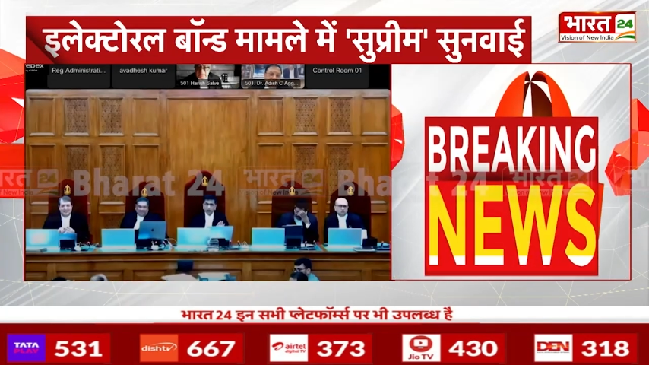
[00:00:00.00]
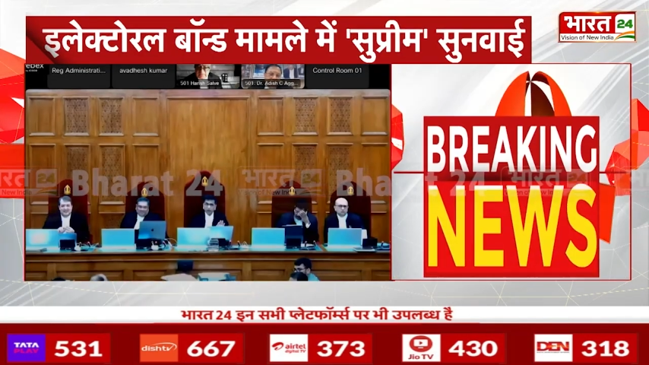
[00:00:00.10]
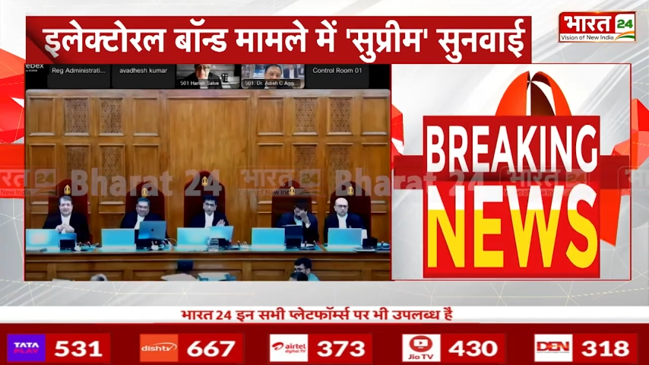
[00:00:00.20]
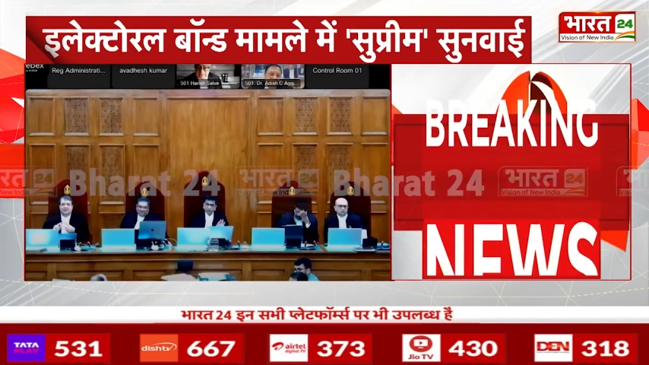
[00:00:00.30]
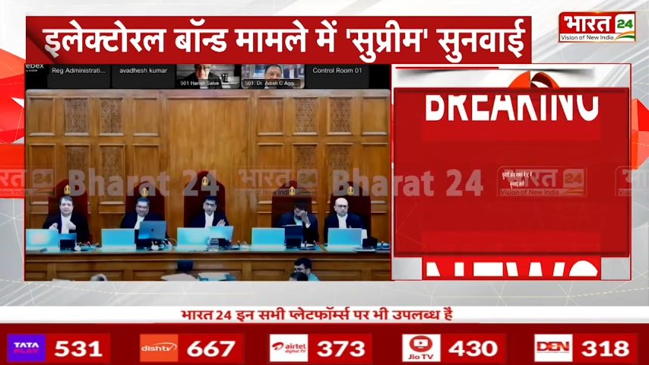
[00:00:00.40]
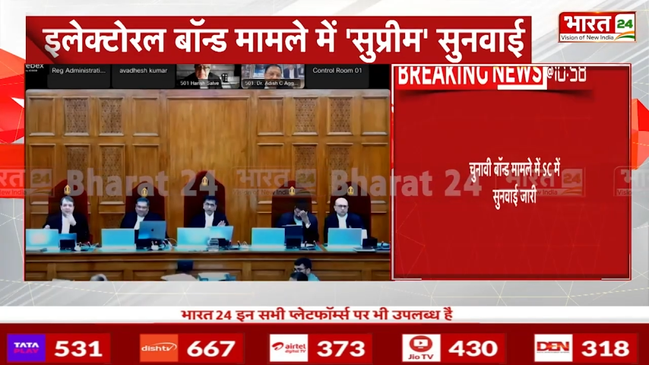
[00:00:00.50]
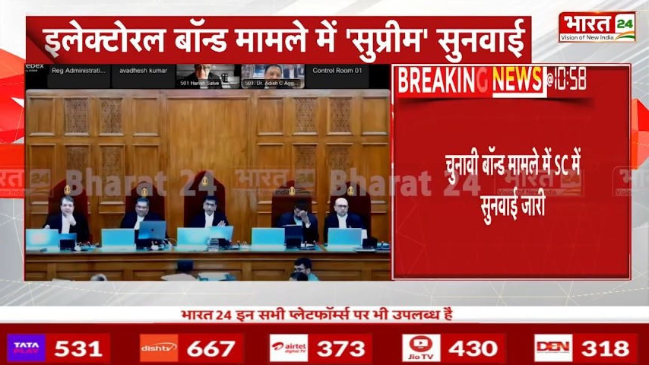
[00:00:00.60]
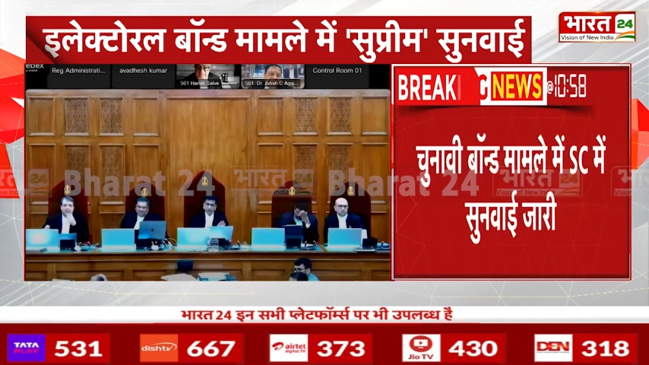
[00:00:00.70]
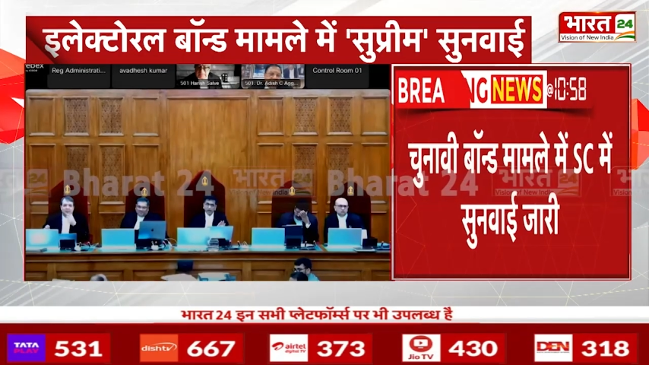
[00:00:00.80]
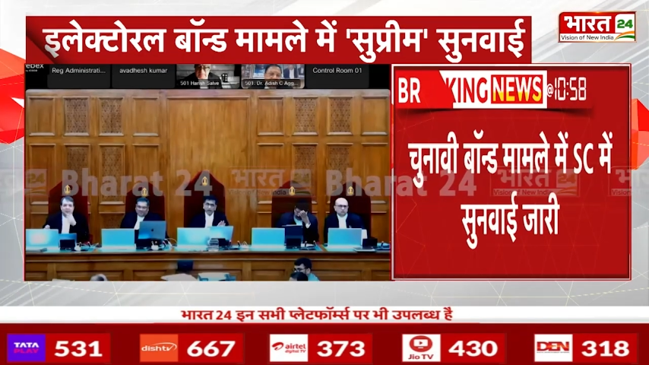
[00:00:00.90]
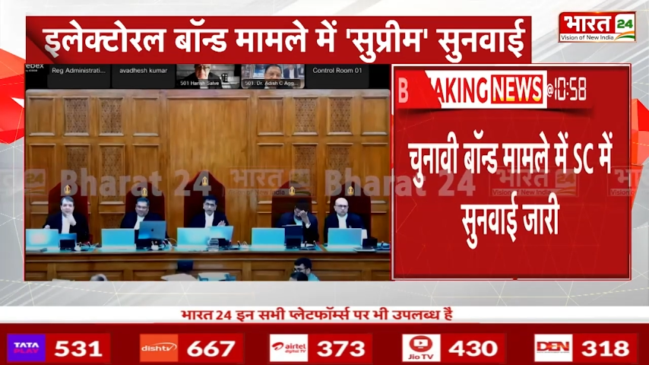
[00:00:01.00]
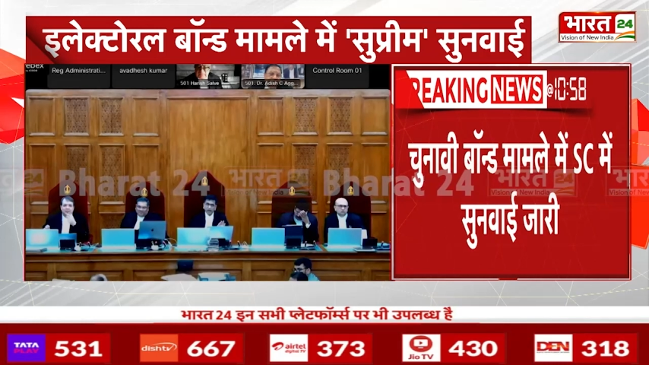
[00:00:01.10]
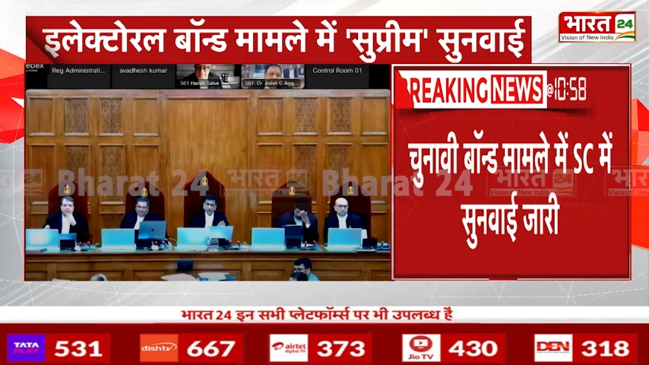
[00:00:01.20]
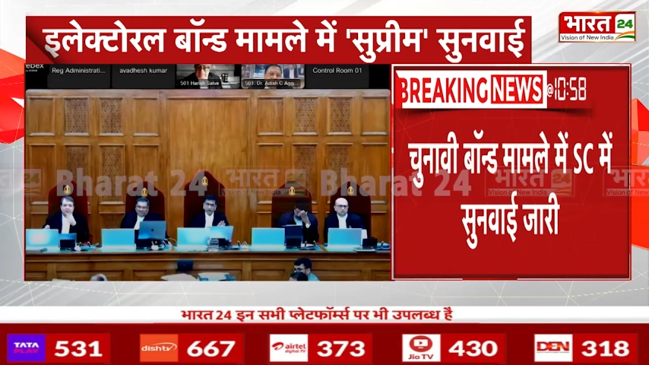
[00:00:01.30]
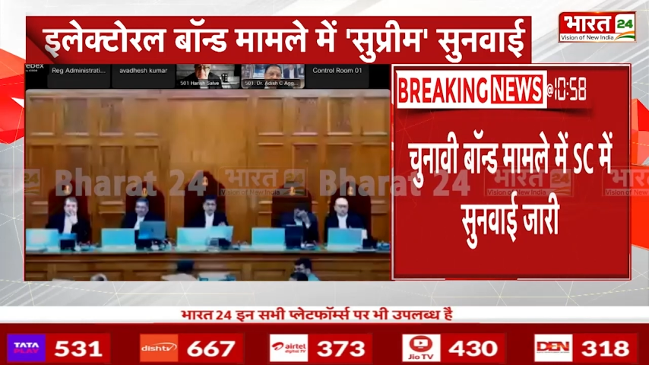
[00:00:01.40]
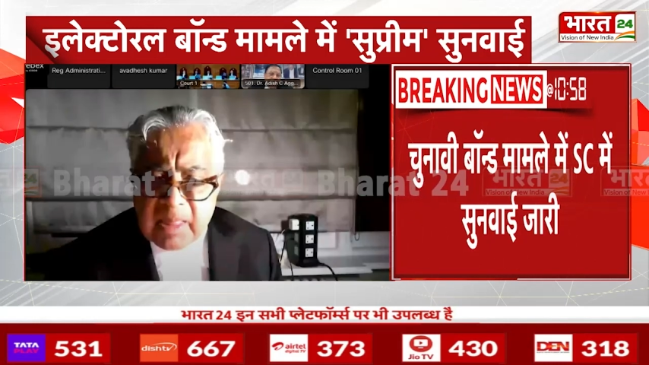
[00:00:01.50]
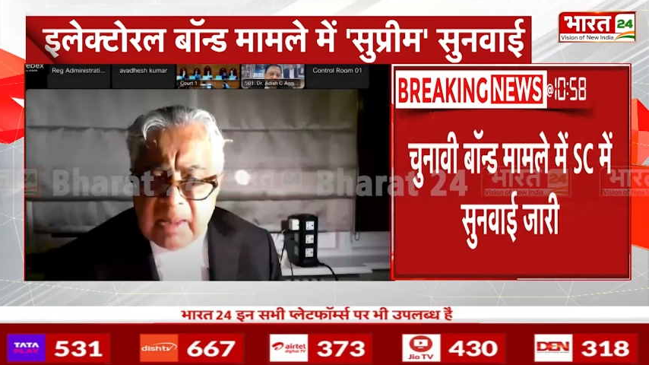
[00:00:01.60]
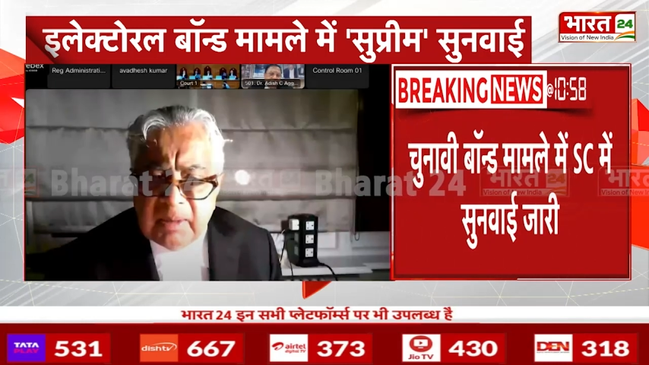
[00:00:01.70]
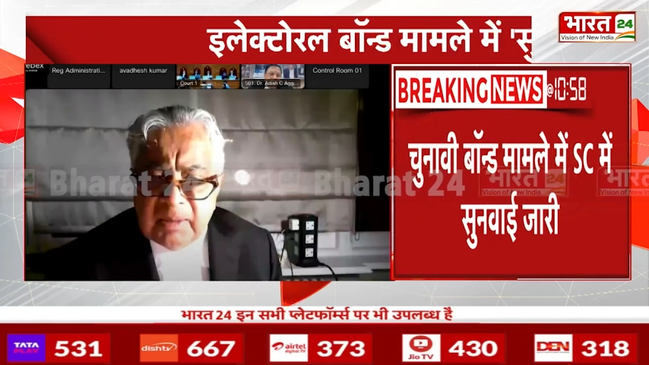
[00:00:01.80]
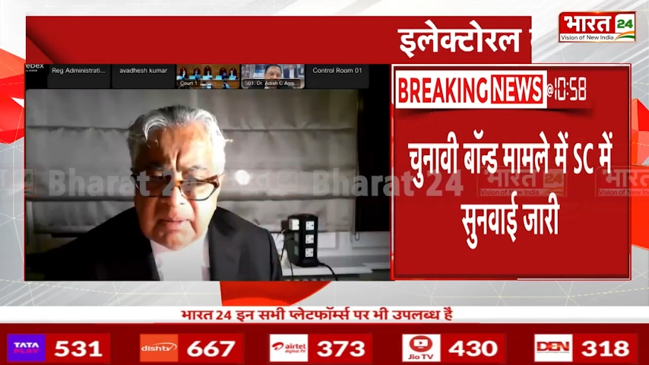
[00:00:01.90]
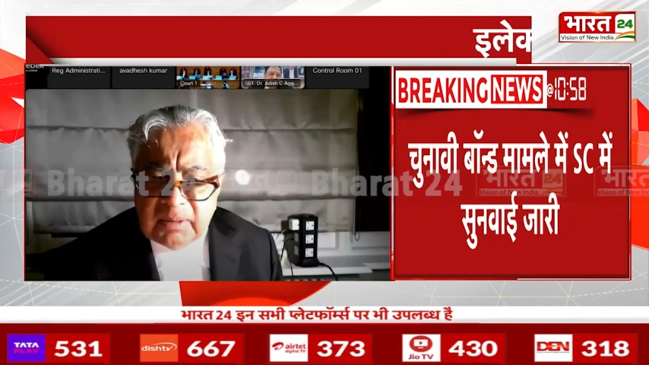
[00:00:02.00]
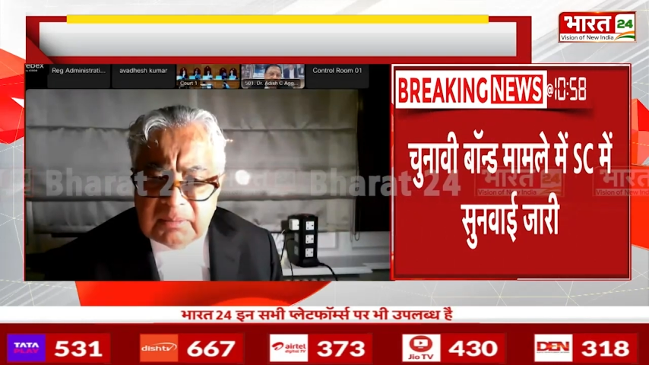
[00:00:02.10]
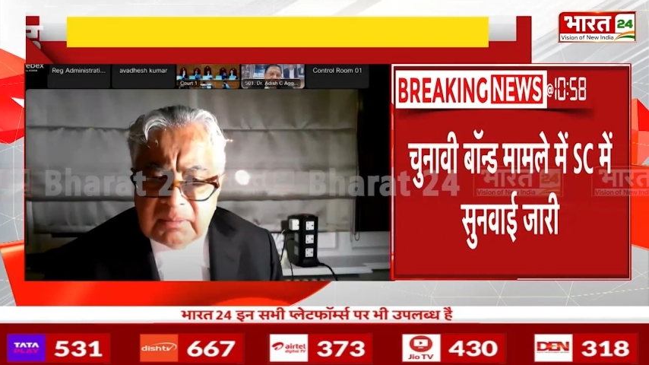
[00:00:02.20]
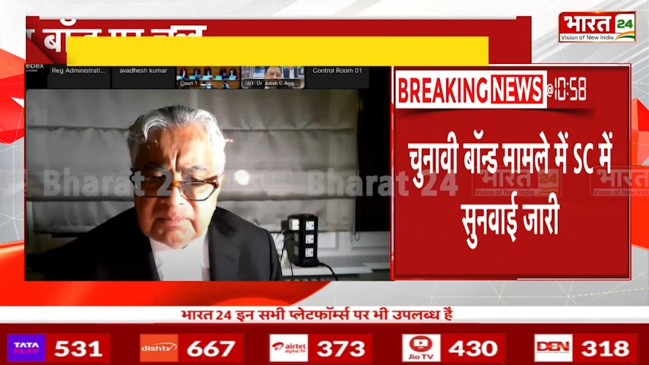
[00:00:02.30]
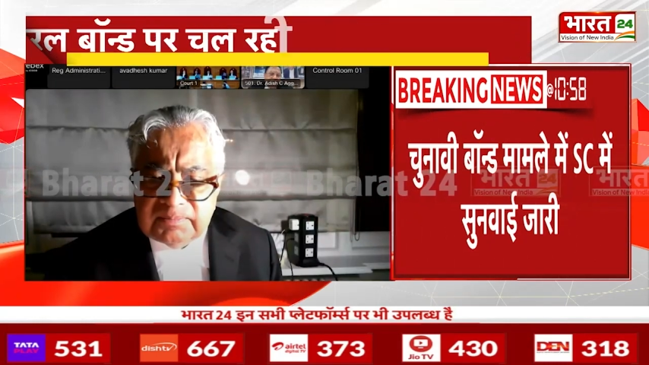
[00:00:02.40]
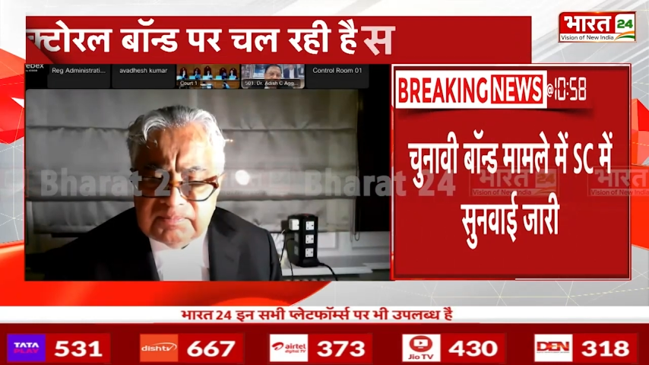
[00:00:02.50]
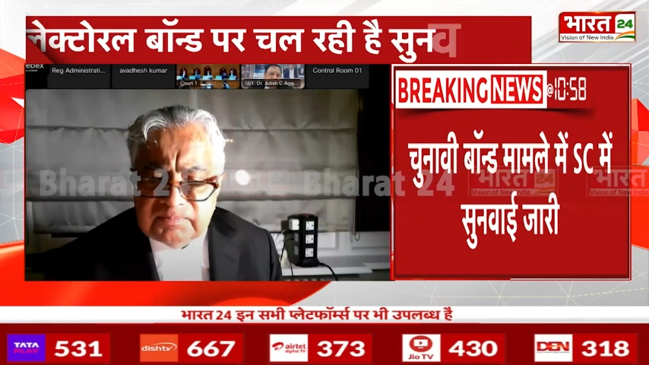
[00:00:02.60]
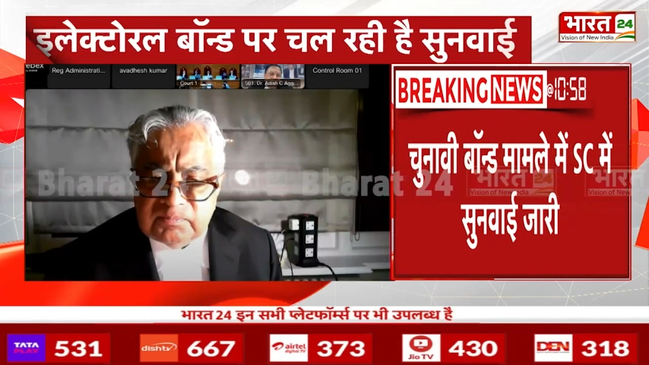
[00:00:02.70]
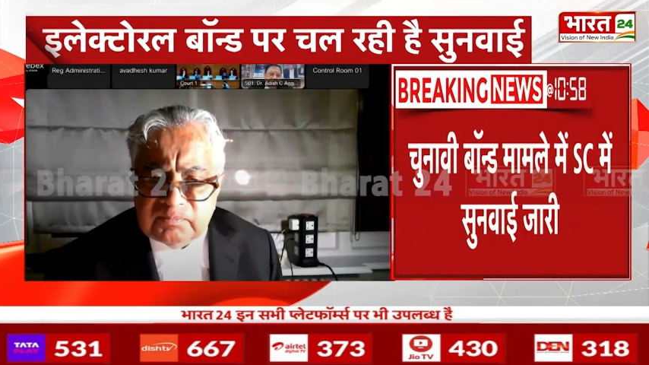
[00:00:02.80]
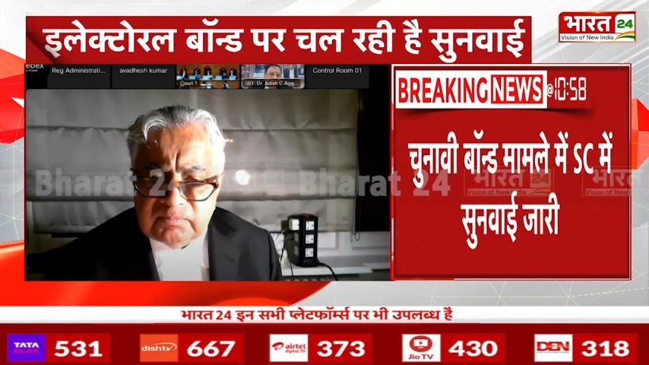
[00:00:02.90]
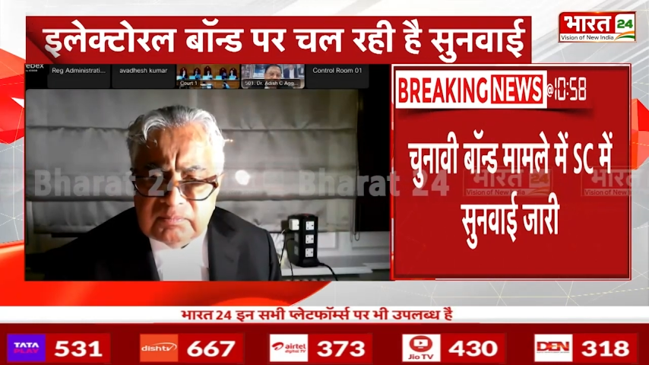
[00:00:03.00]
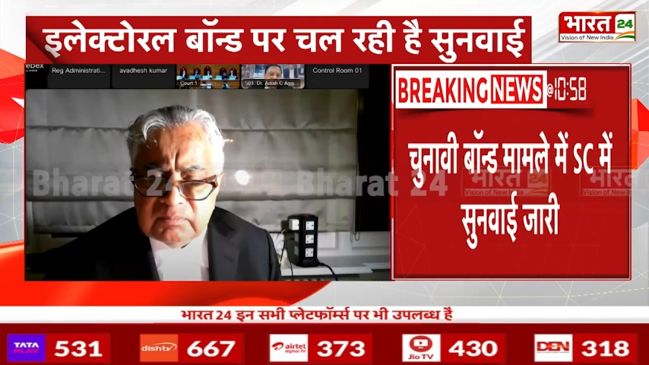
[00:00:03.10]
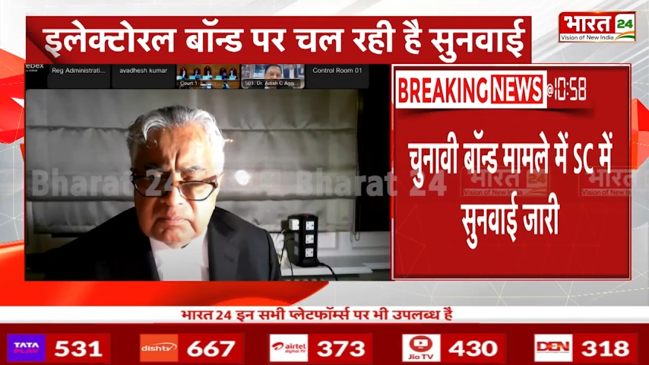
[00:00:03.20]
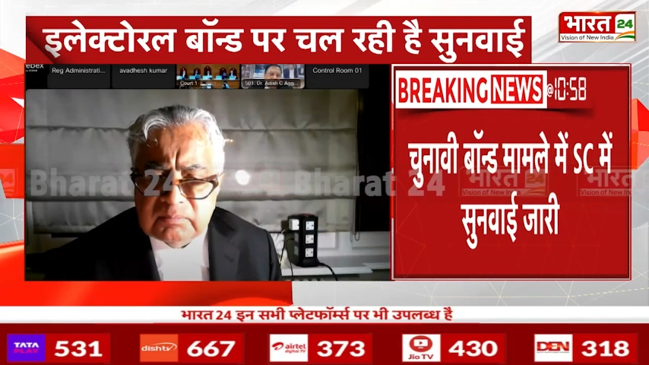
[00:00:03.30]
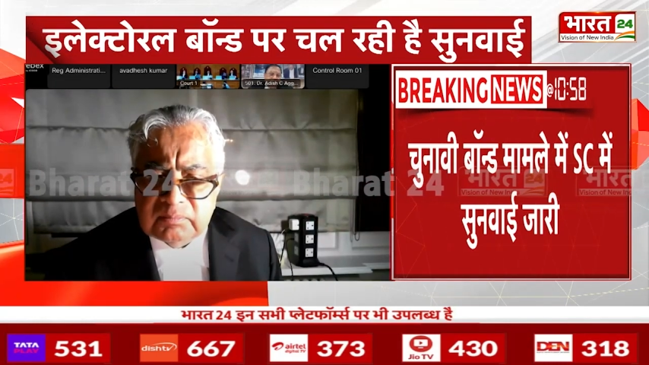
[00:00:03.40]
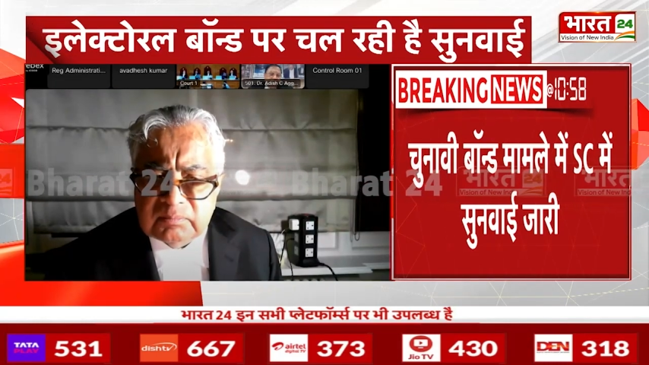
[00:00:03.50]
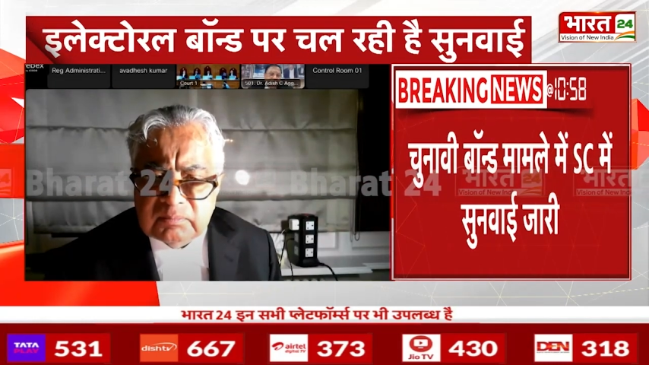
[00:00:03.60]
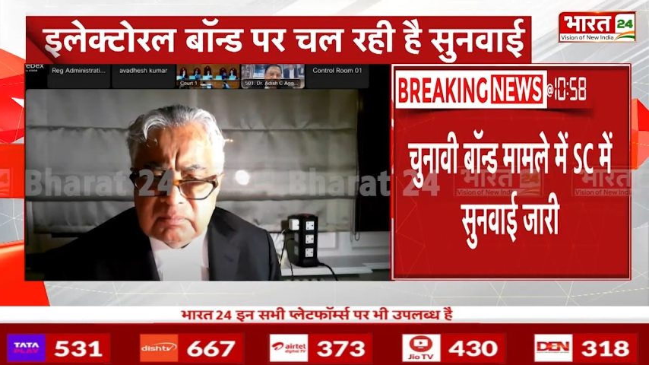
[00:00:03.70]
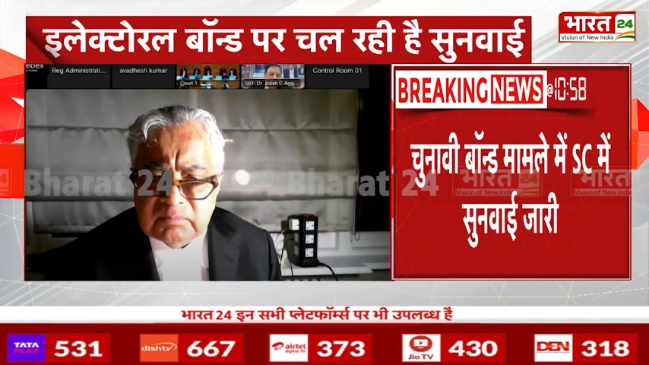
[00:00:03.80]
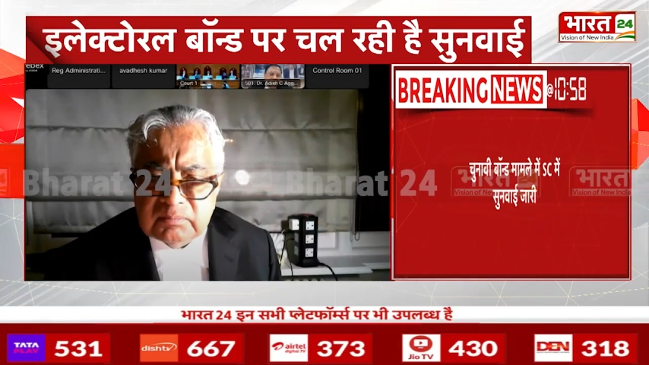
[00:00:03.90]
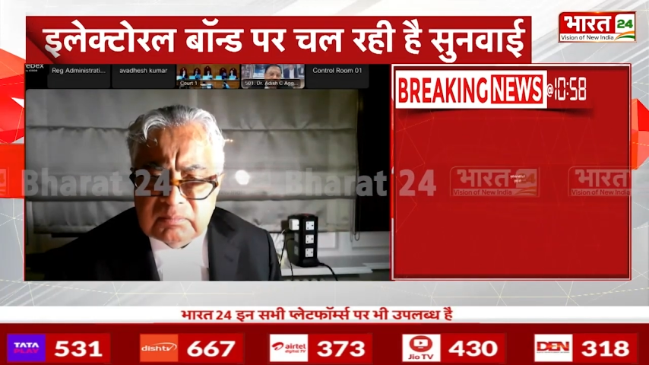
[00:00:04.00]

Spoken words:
No face is visible, so there are no lips to read.